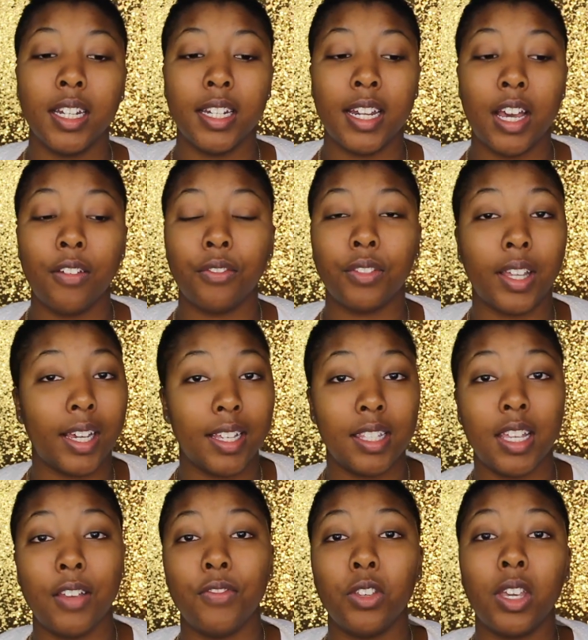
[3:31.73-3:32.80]
Now, like I
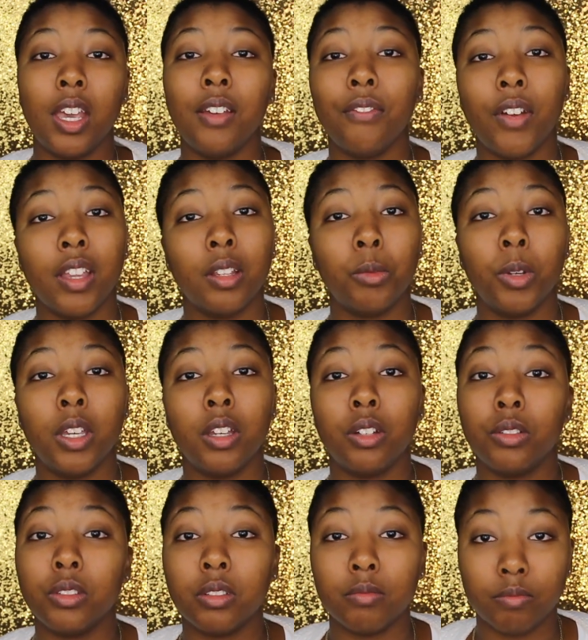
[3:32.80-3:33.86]
said, if you can't find the
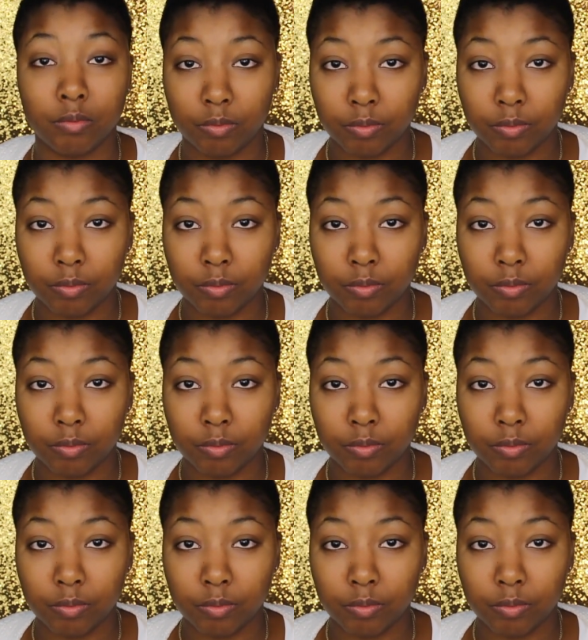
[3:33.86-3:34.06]
wheels,